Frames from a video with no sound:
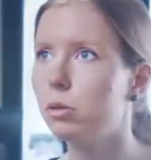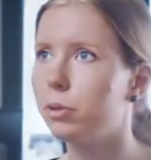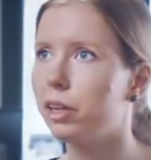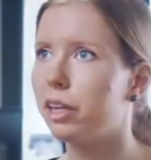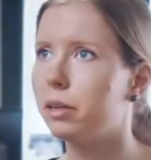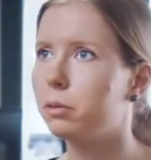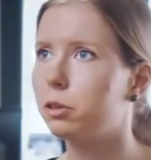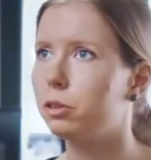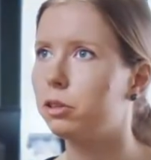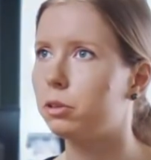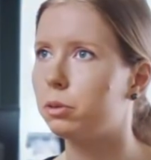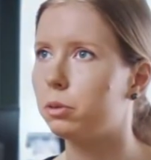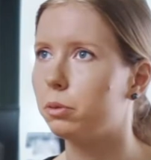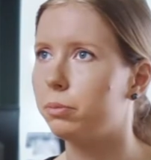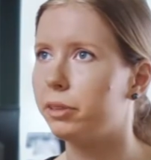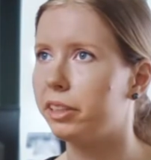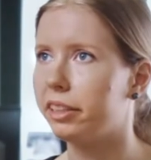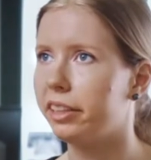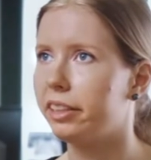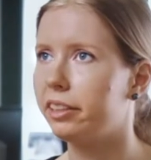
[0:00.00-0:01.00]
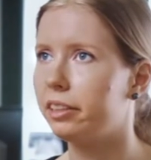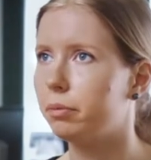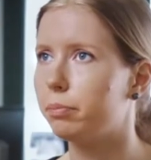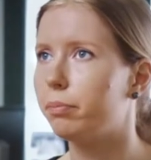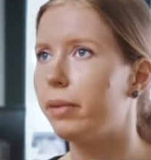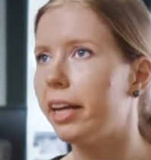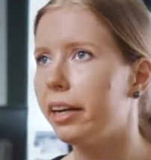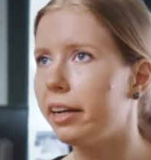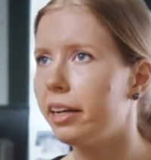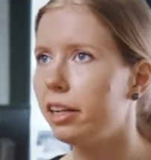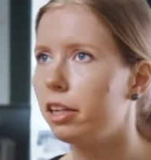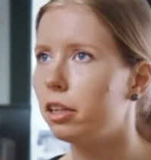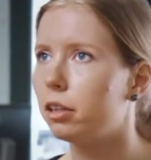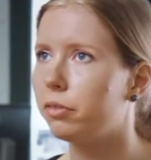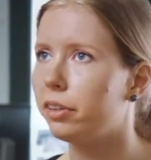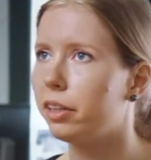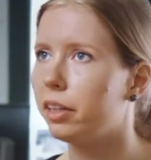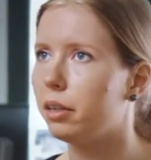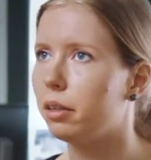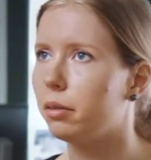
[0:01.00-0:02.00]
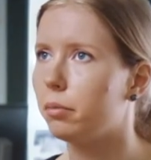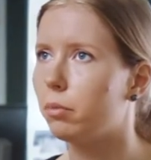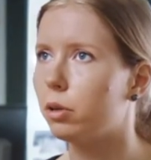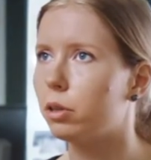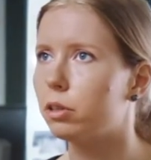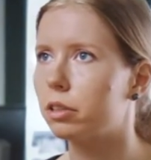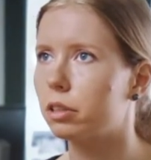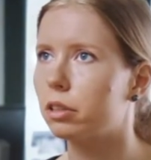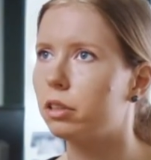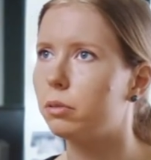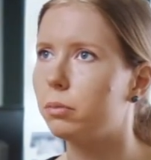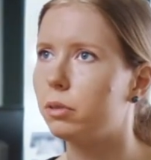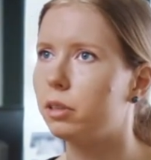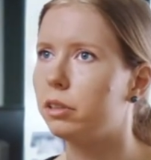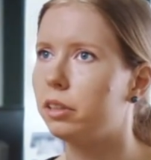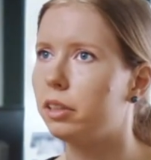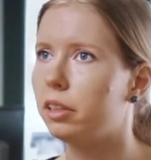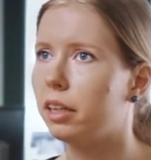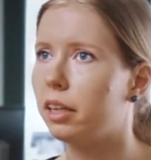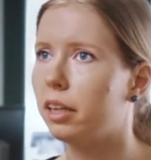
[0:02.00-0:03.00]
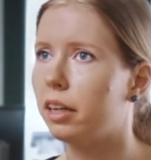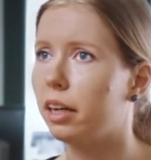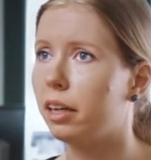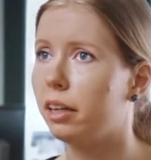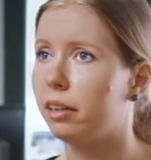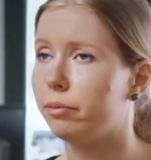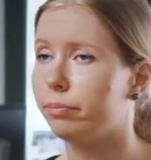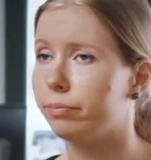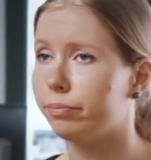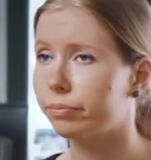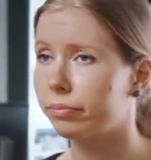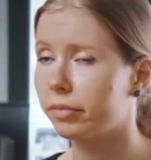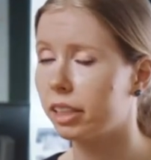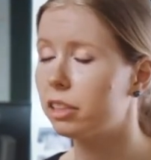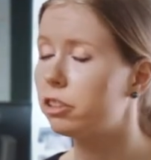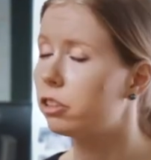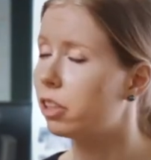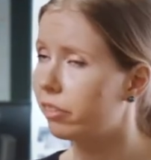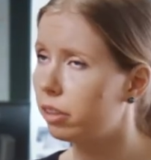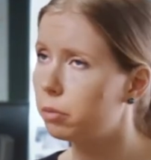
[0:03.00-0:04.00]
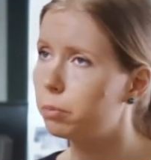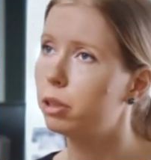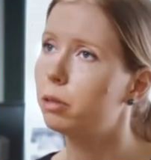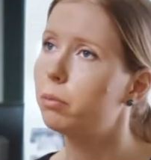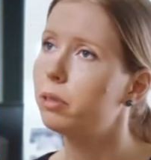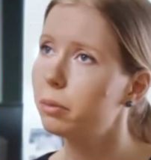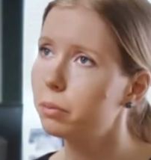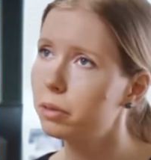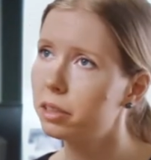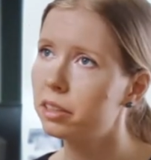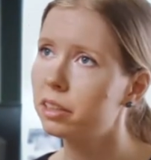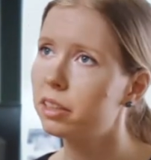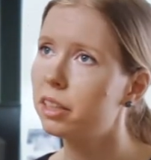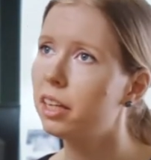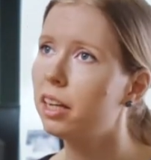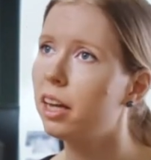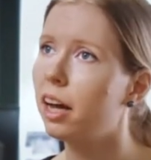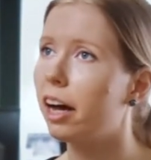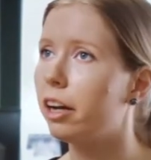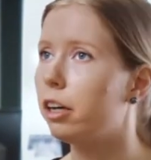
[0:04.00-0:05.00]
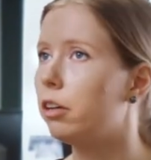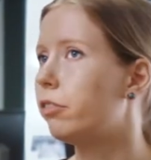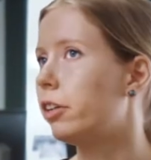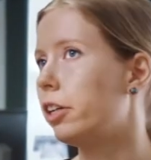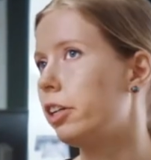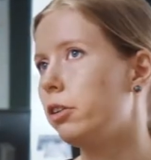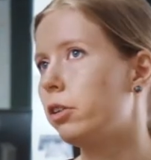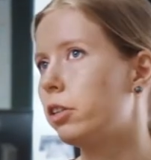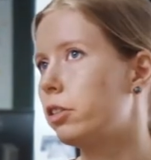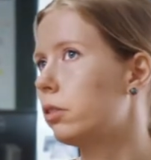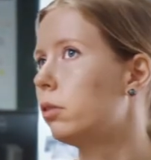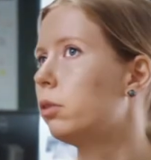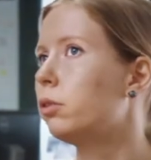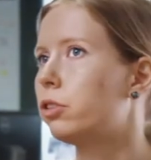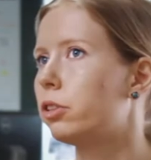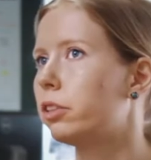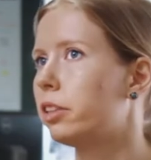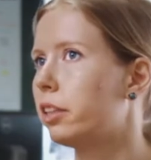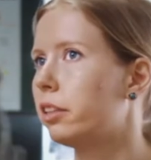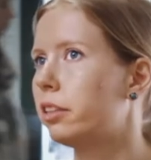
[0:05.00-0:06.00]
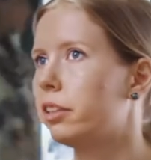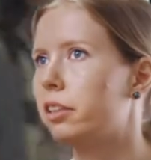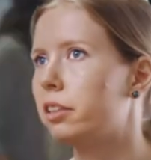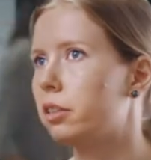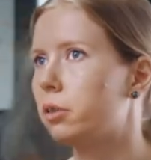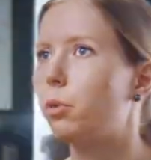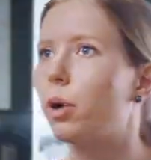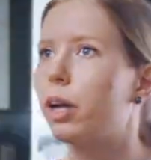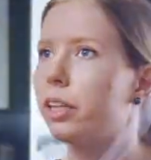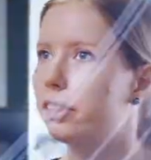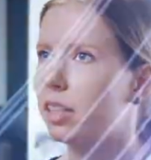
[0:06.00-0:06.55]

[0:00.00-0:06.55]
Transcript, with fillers: be able to predict many of the most common travel problems and offer you a solution that is one